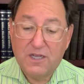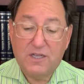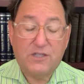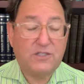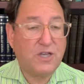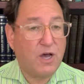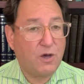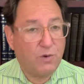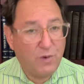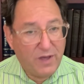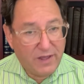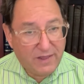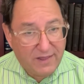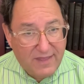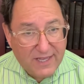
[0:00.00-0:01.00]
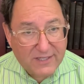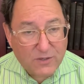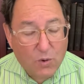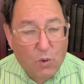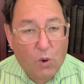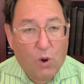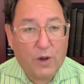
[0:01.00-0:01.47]
So, this
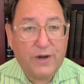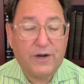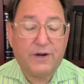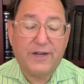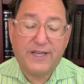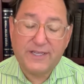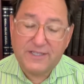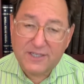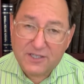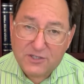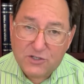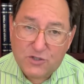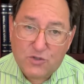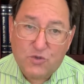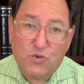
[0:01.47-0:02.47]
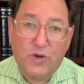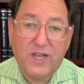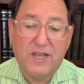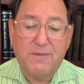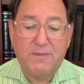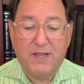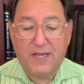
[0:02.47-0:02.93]
order is
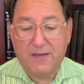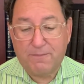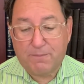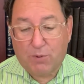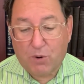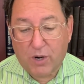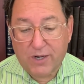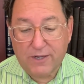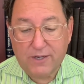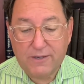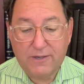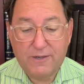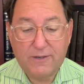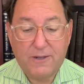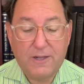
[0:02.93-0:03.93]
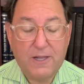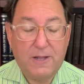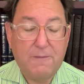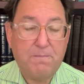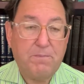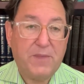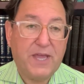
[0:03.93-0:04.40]
extremely important
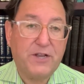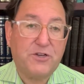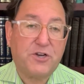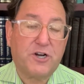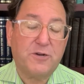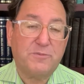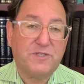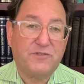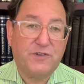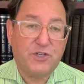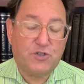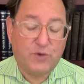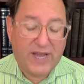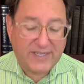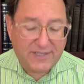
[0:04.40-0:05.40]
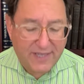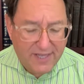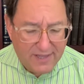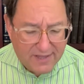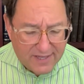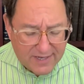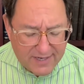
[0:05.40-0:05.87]
in terms of
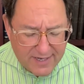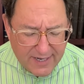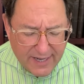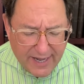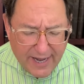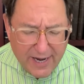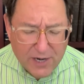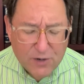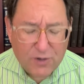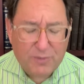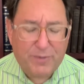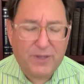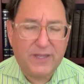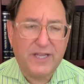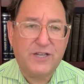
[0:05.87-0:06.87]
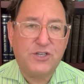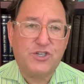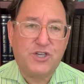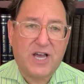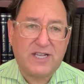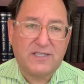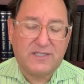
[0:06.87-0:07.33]
addressing the terrible
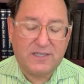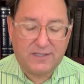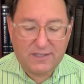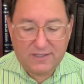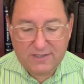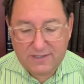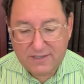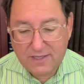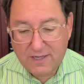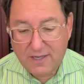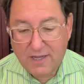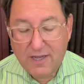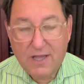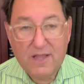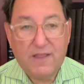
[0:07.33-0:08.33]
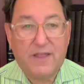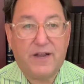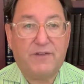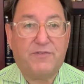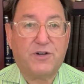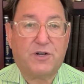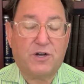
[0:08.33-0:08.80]
injustices that
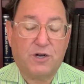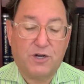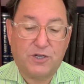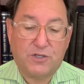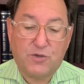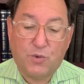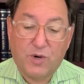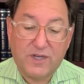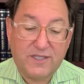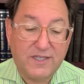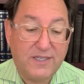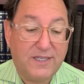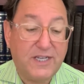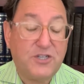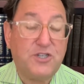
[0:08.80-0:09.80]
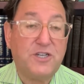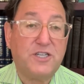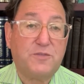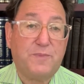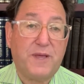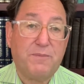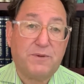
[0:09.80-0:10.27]
have occurred towards
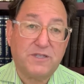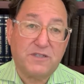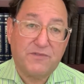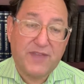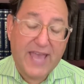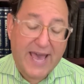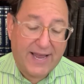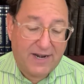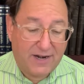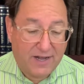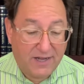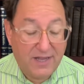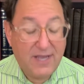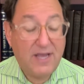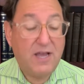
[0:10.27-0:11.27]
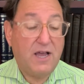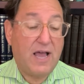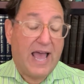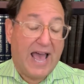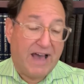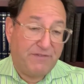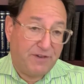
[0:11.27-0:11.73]
Indigenous peoples of Canada
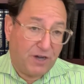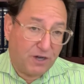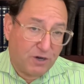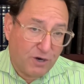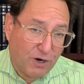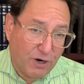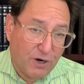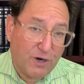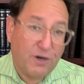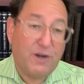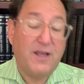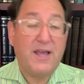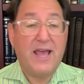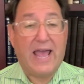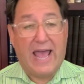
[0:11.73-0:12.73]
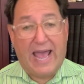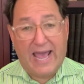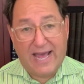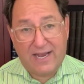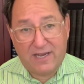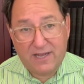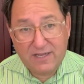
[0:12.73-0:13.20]
have occurred
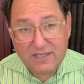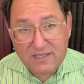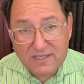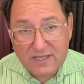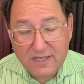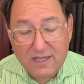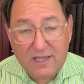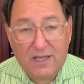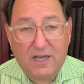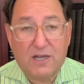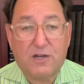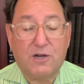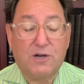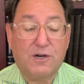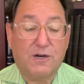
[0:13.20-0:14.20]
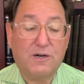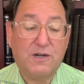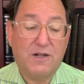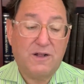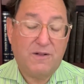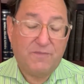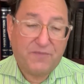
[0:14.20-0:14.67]
and still occur
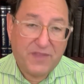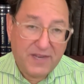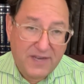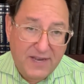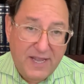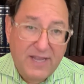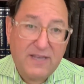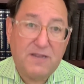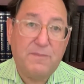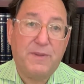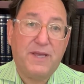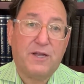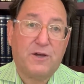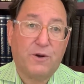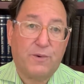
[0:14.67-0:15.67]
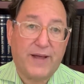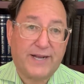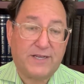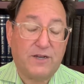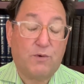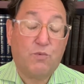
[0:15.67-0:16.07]
that need to be correct,